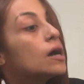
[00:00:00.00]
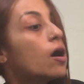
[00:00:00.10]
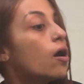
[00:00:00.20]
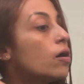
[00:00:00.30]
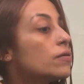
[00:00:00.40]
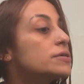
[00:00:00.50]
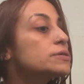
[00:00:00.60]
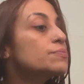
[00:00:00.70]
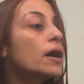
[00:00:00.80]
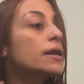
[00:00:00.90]
All of these
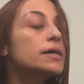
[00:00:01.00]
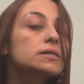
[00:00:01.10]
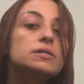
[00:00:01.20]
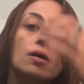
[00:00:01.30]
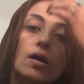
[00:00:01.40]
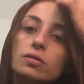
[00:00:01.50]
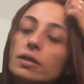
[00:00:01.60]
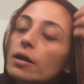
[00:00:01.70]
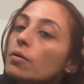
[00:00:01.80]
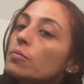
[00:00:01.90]
products are
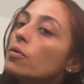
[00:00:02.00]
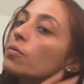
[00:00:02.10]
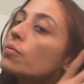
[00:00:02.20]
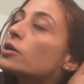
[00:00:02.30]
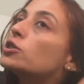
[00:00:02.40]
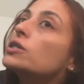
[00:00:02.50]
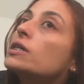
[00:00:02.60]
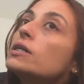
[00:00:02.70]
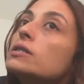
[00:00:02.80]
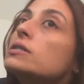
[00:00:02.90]
layerable, which
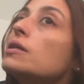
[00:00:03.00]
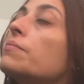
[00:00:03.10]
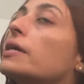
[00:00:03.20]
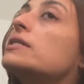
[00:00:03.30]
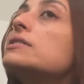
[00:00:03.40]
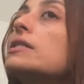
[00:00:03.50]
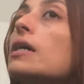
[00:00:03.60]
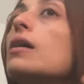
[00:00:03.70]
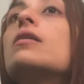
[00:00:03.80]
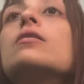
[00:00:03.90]
is
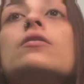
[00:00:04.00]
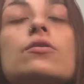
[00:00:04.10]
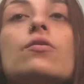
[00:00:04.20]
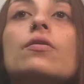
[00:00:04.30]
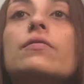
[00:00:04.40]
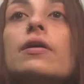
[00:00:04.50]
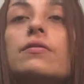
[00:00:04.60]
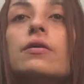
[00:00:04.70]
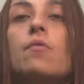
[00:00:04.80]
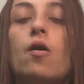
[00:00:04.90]
amazing. You can layer
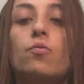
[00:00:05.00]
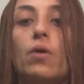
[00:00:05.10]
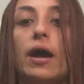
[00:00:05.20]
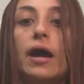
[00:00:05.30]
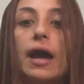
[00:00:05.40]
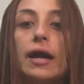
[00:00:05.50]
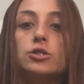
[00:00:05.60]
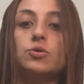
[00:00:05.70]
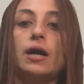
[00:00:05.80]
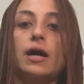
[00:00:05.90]
them on wet and
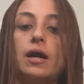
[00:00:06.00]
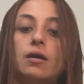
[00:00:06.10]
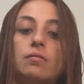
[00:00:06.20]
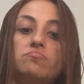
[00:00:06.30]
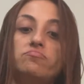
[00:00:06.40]
dry hair.